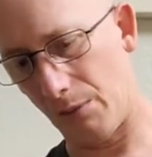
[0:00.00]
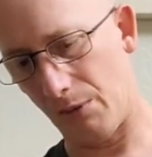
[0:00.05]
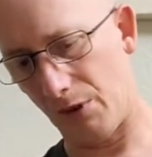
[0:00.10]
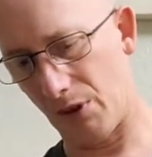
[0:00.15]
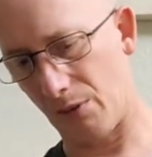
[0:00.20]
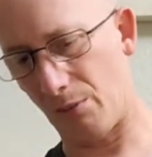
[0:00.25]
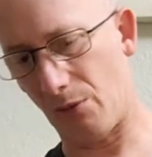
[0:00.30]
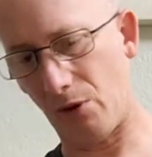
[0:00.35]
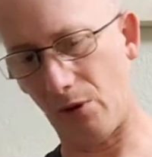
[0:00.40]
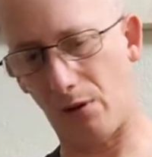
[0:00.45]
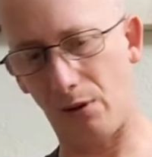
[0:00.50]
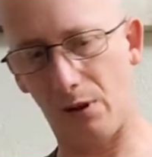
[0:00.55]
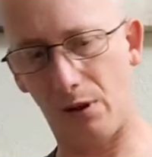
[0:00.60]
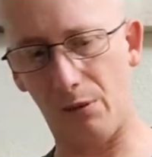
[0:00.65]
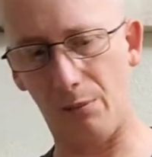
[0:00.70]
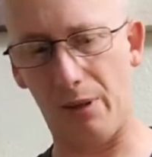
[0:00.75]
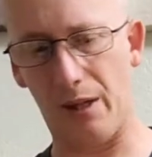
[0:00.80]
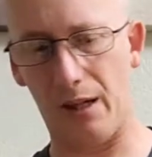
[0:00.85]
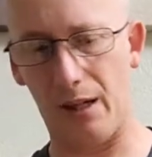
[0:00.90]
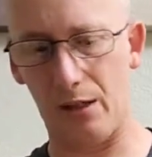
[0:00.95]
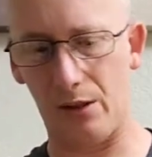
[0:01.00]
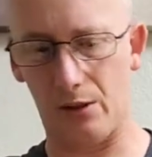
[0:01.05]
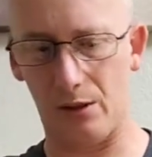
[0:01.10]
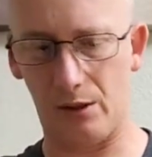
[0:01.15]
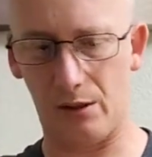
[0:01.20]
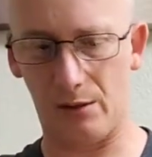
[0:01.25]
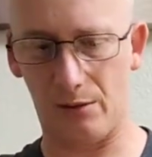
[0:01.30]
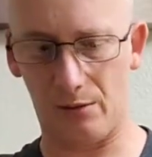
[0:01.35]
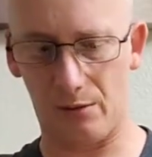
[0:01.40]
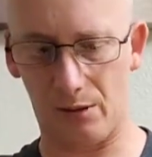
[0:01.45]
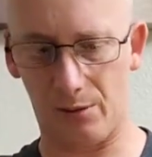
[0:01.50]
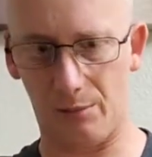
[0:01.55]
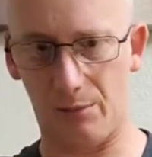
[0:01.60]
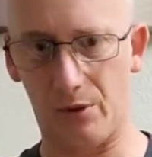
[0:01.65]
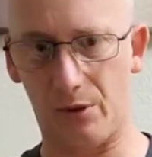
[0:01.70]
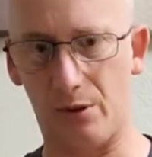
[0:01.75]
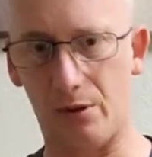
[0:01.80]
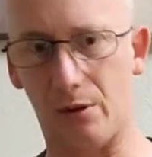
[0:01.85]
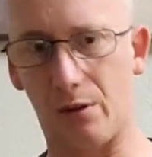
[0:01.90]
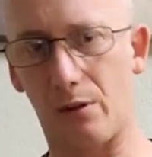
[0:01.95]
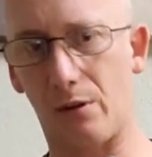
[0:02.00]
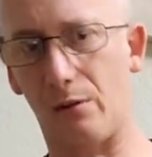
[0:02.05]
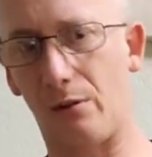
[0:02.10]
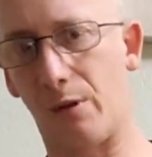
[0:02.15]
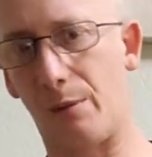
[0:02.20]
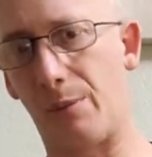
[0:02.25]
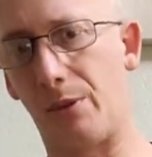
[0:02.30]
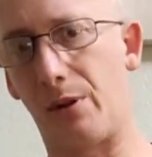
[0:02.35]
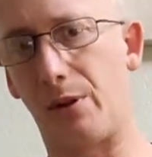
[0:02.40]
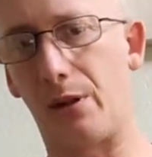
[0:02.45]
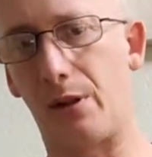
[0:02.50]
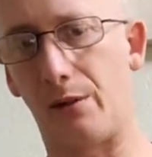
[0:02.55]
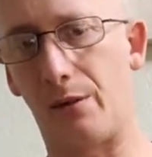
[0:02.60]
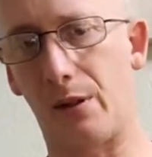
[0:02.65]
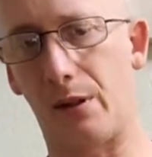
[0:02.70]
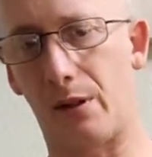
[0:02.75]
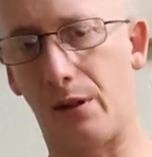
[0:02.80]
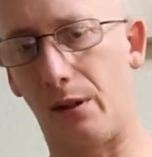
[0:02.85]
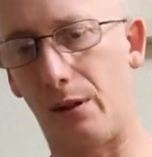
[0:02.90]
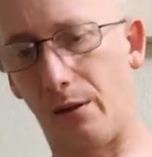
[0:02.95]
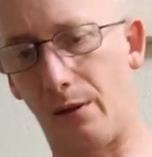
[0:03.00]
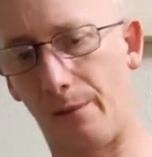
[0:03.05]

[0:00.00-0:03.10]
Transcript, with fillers: be smarter than the packaging or I'm just gonna start ripping stuff out of here.